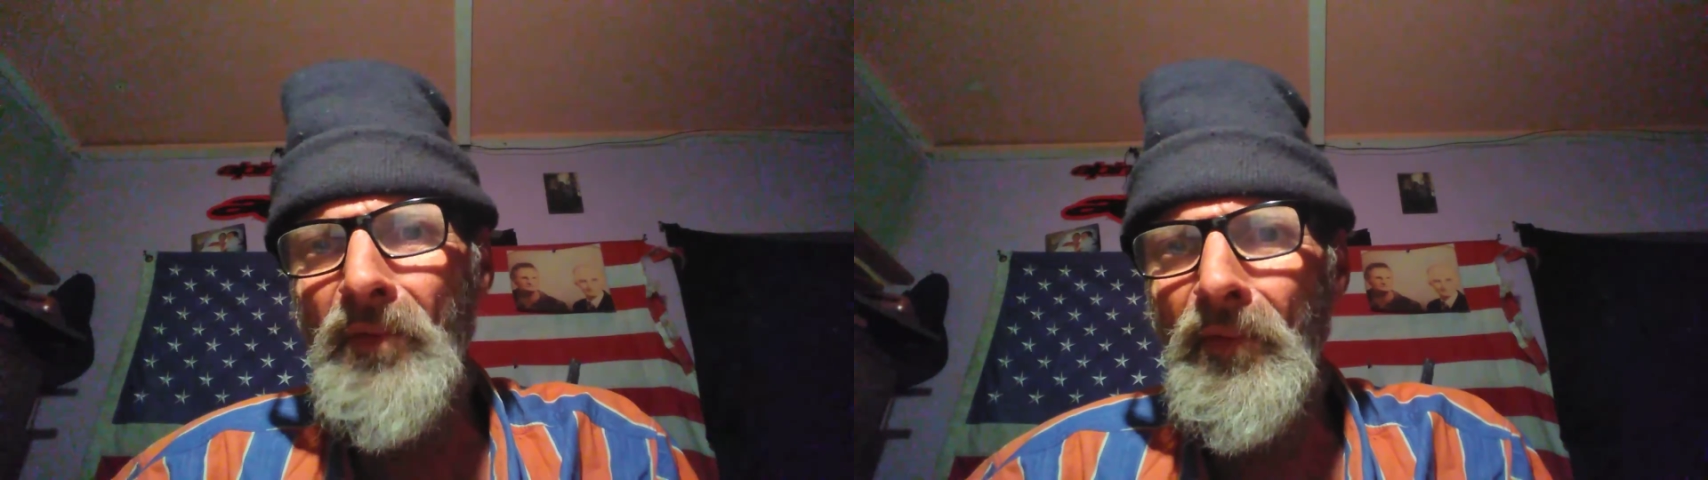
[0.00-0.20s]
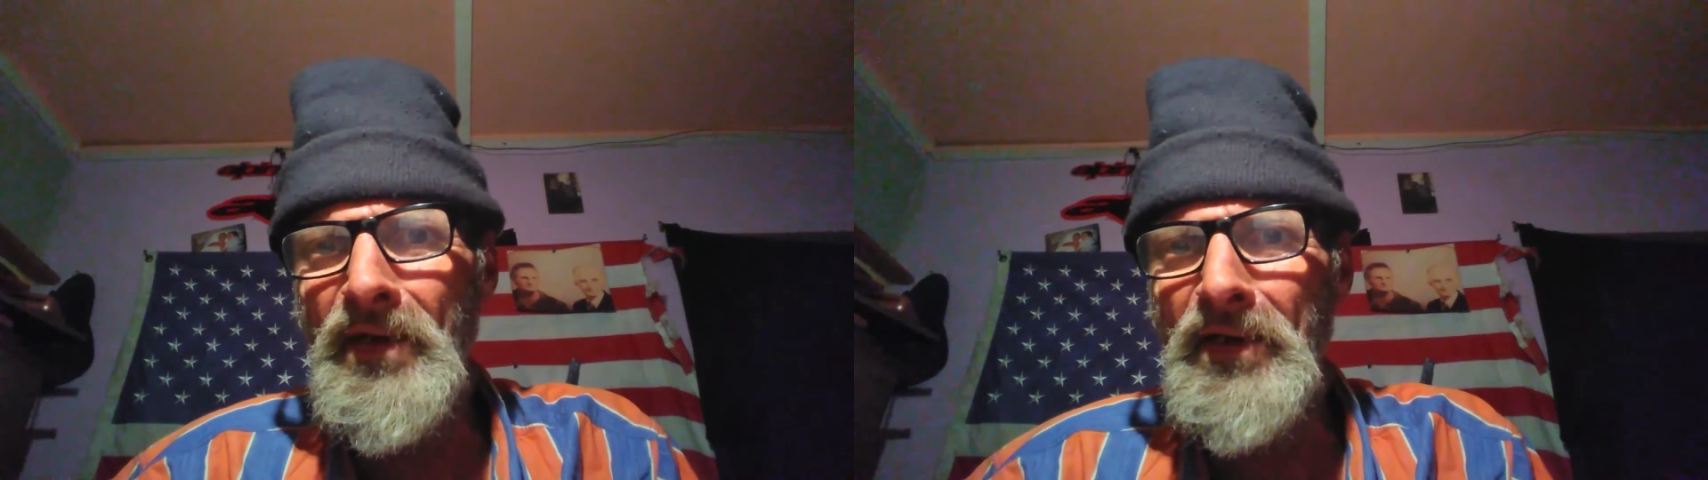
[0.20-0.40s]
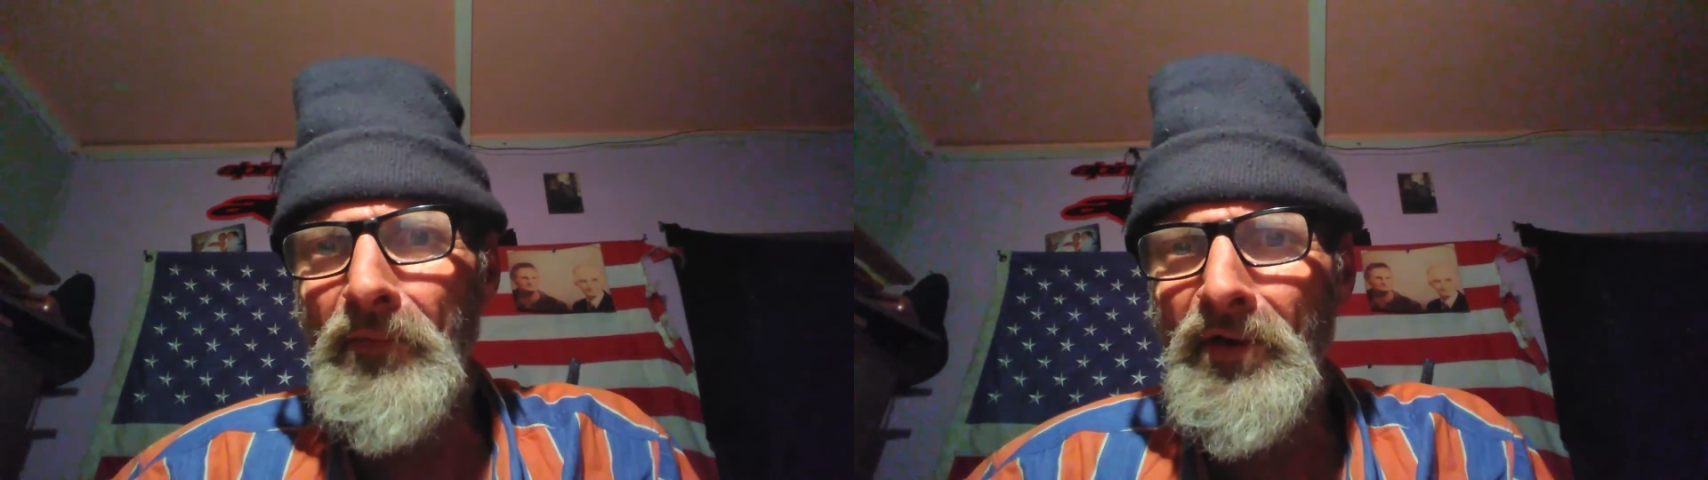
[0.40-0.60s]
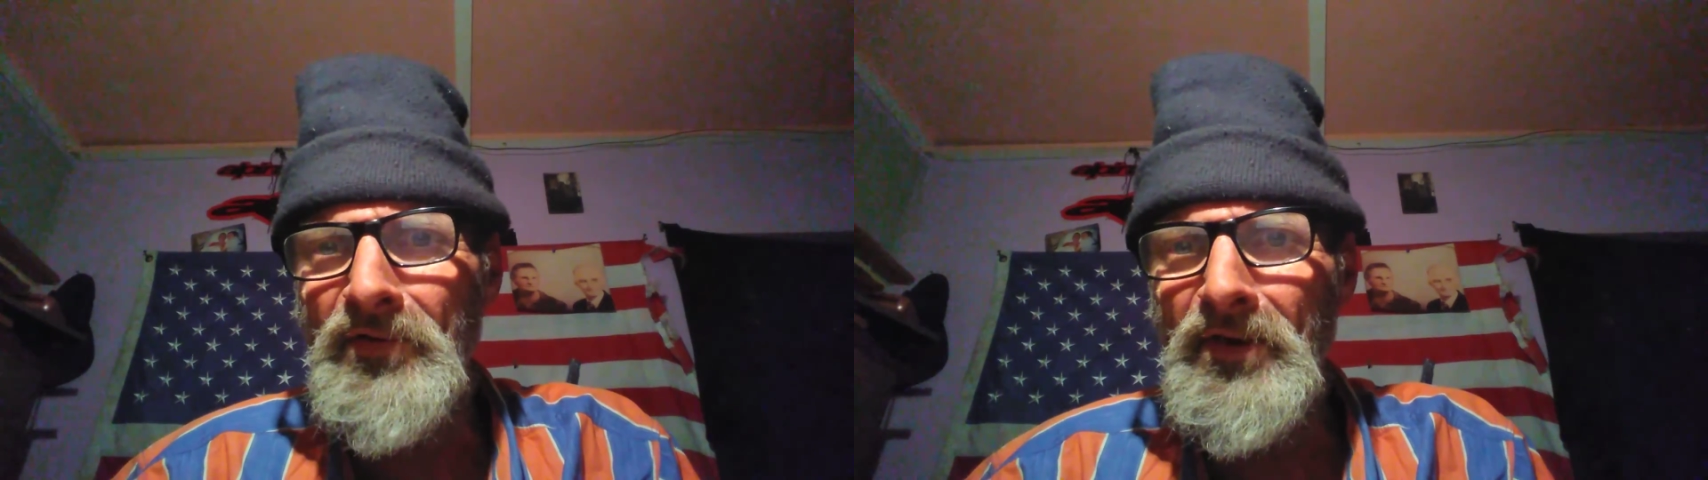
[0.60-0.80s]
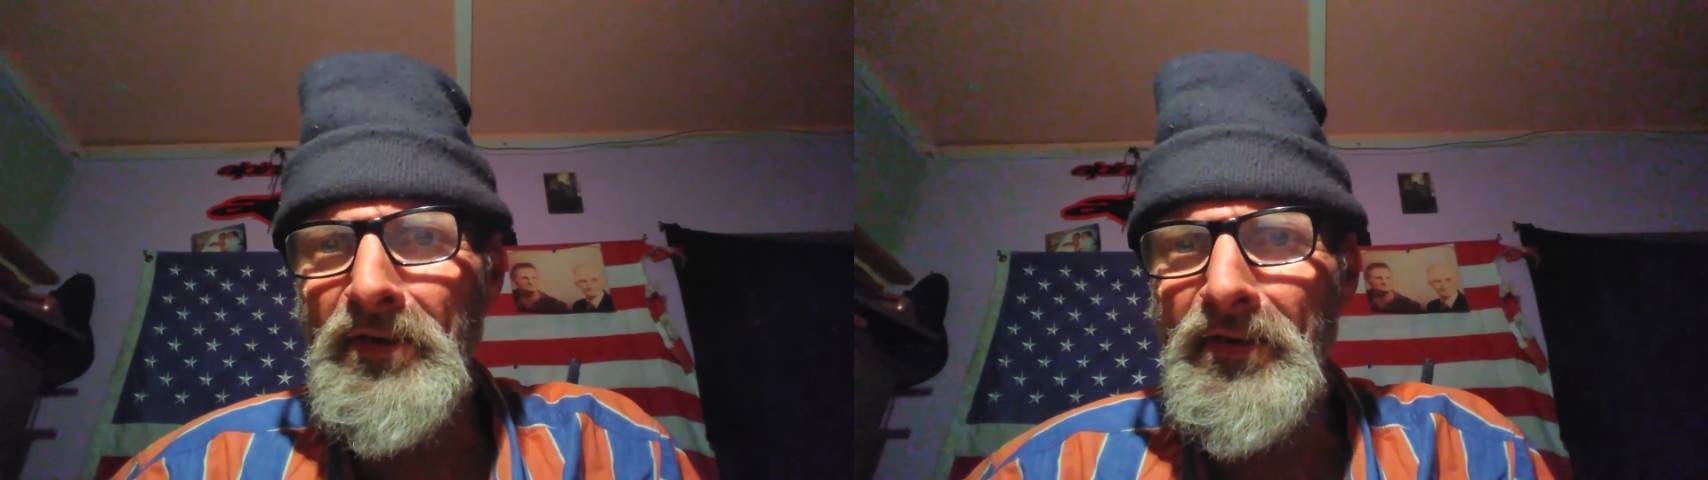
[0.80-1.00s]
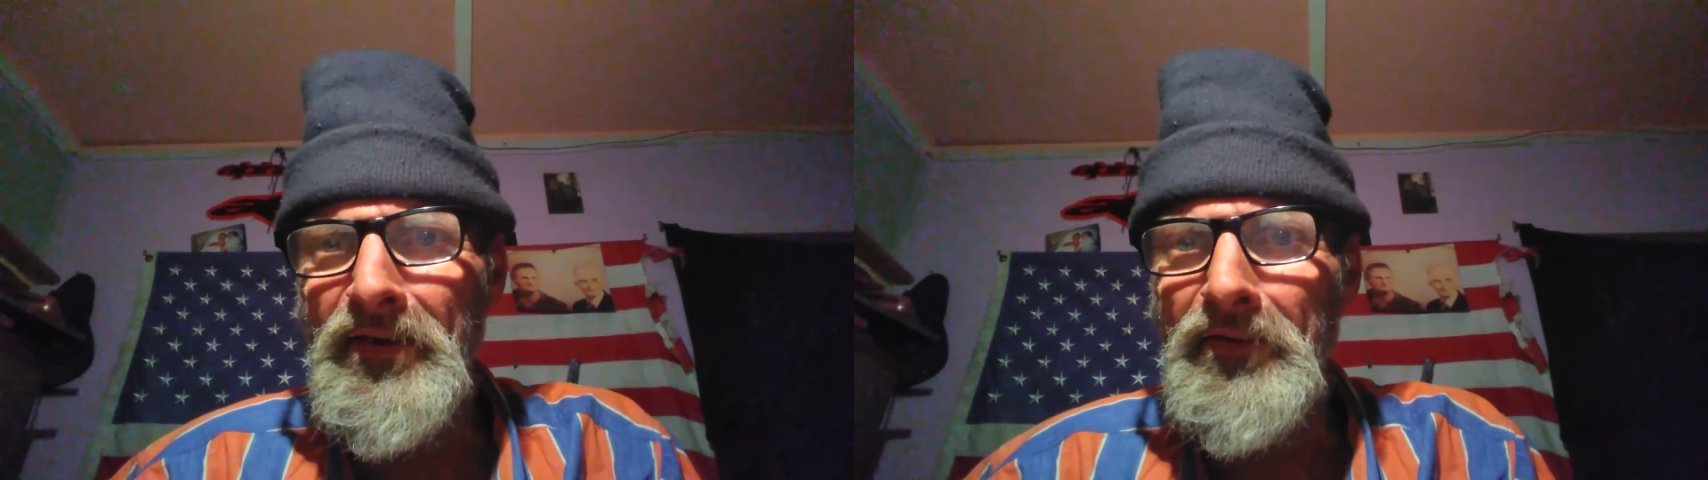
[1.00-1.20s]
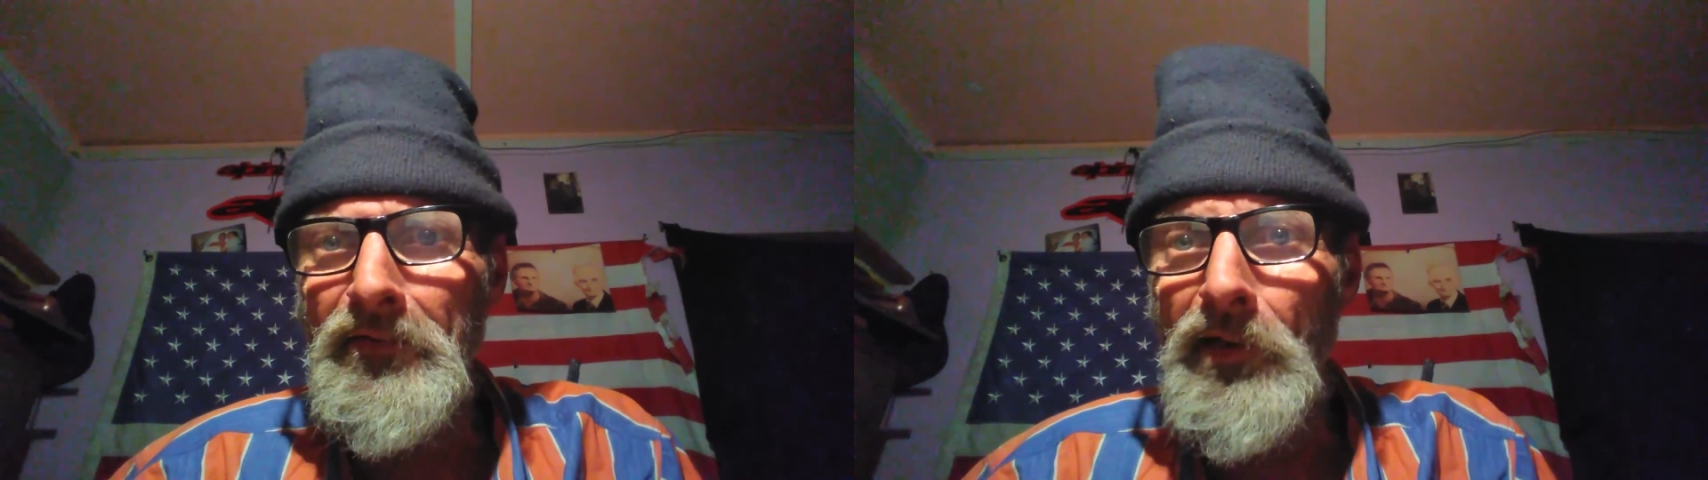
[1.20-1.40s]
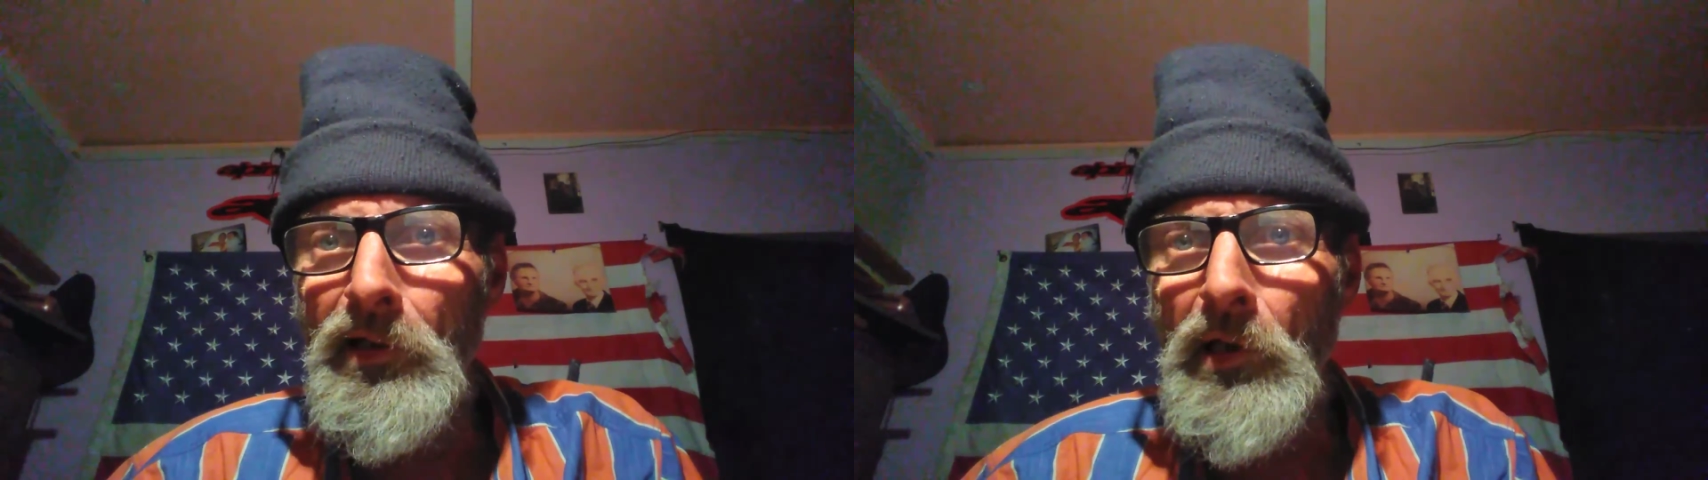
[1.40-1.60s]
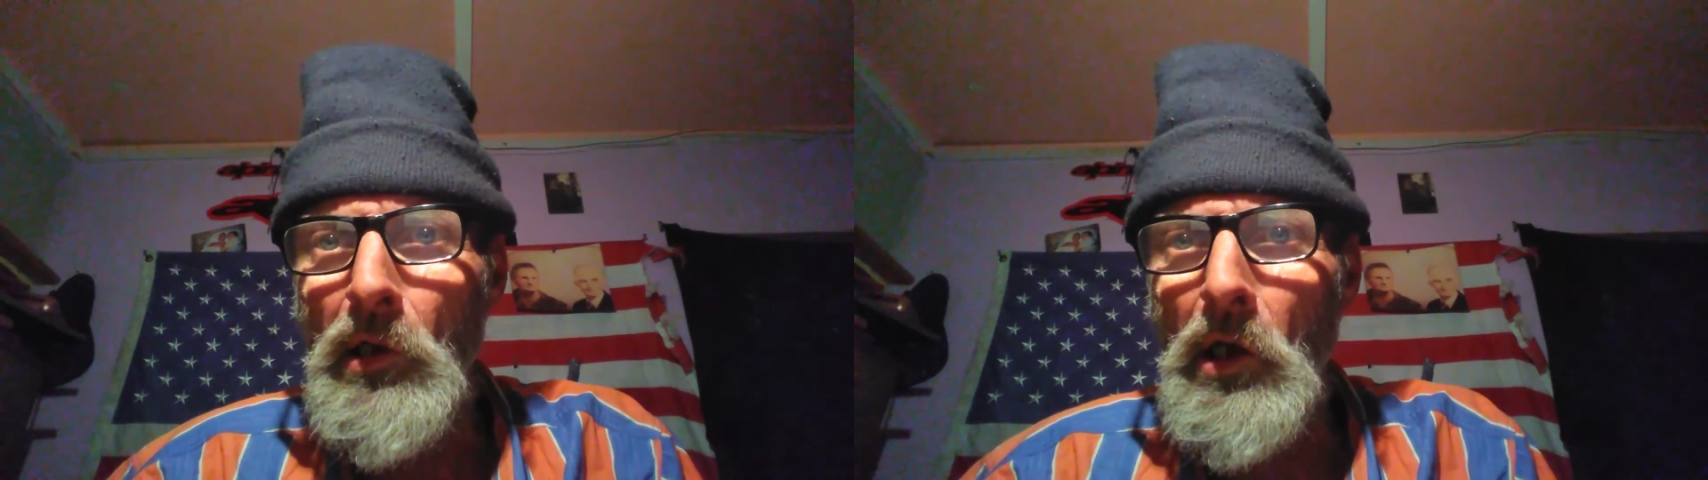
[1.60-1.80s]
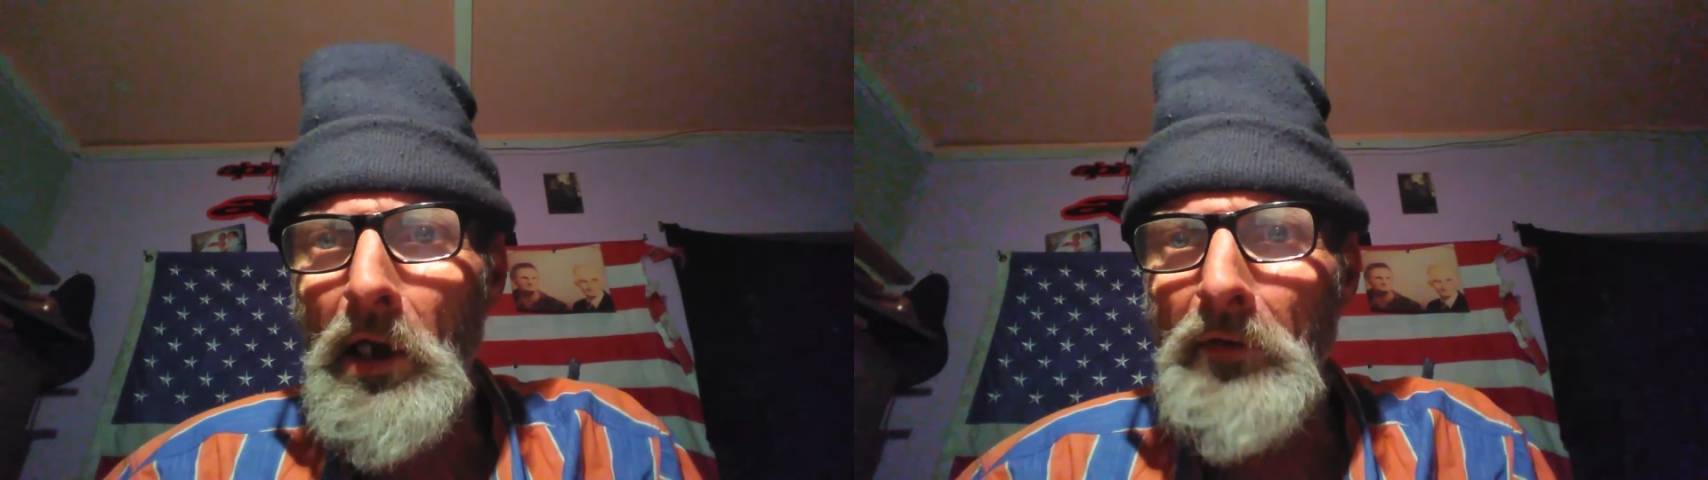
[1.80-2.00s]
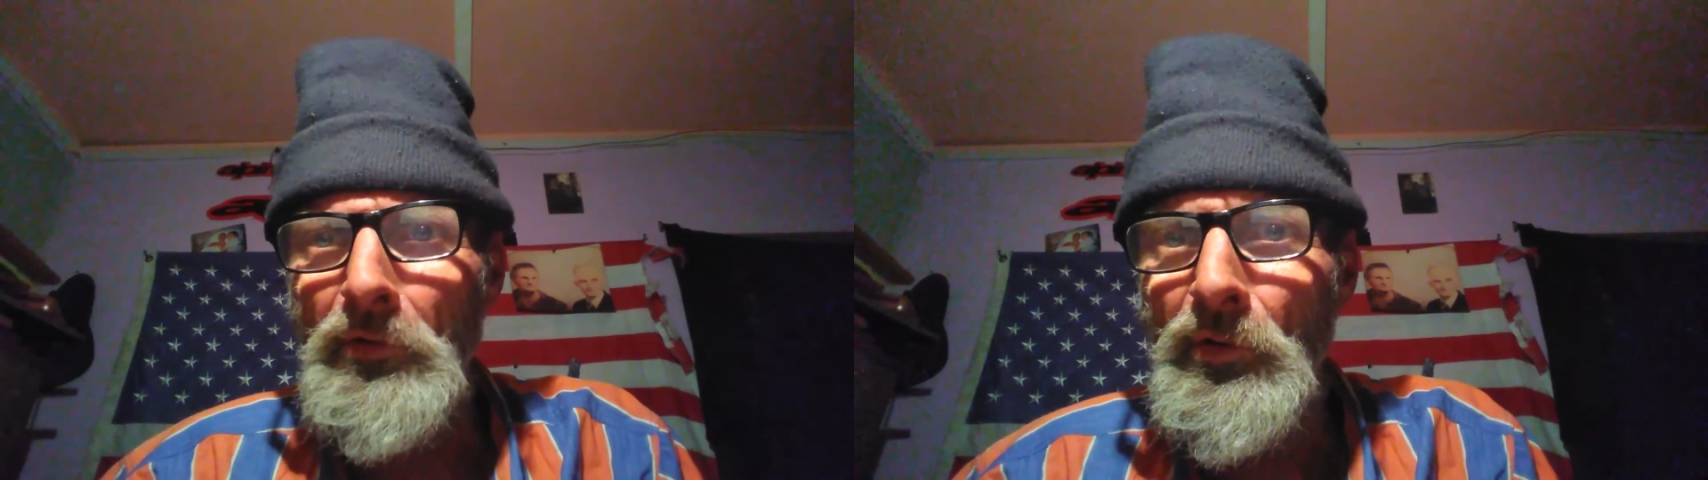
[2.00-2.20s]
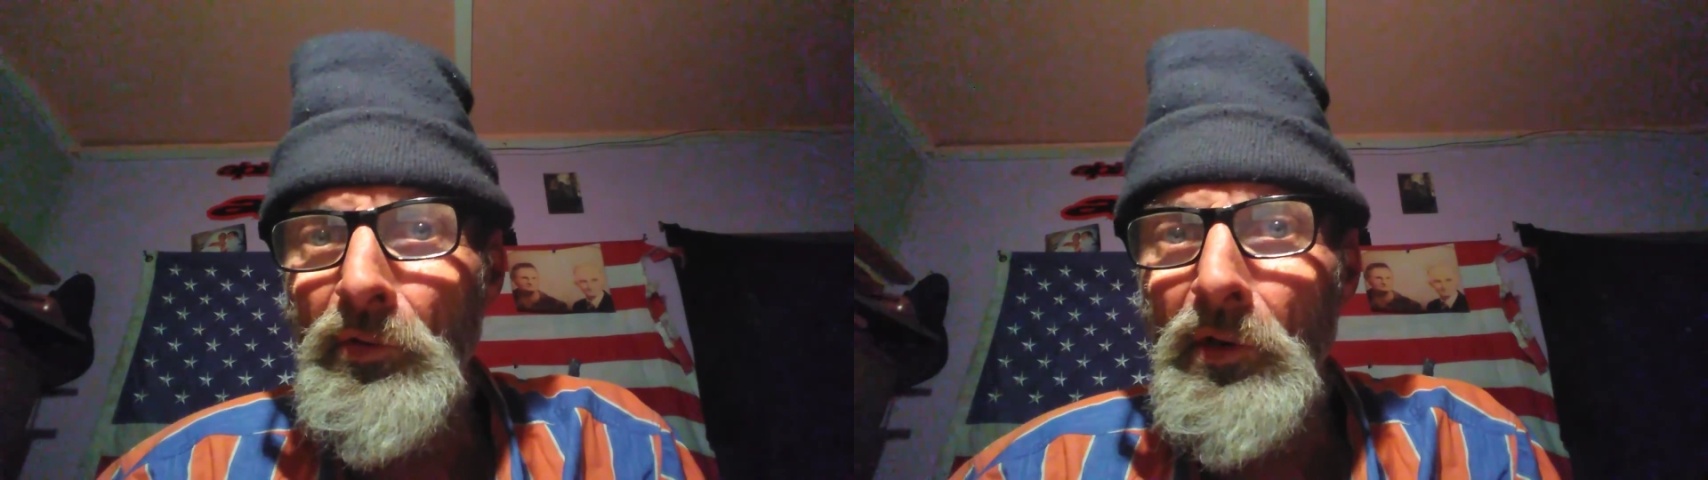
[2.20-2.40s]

it with me and we'll see you again later.